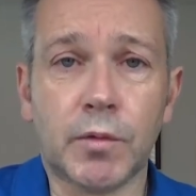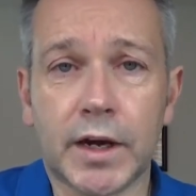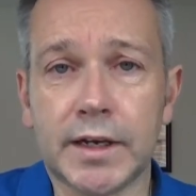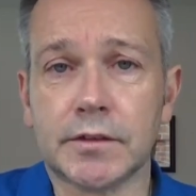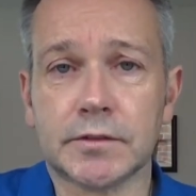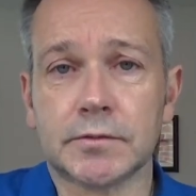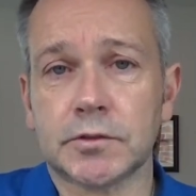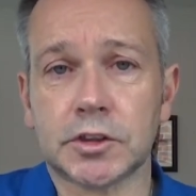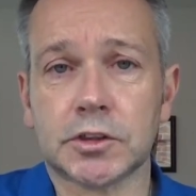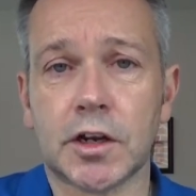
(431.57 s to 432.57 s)
weight,
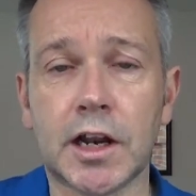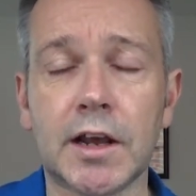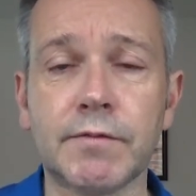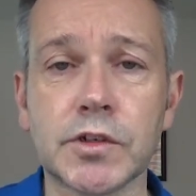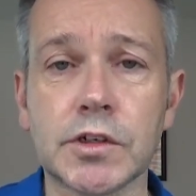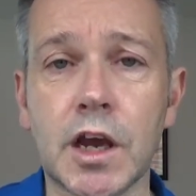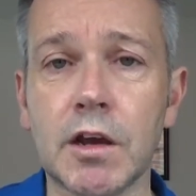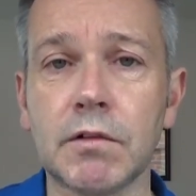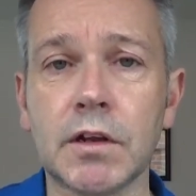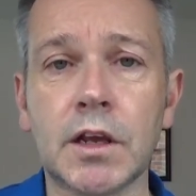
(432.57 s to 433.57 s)
just on 11 stone,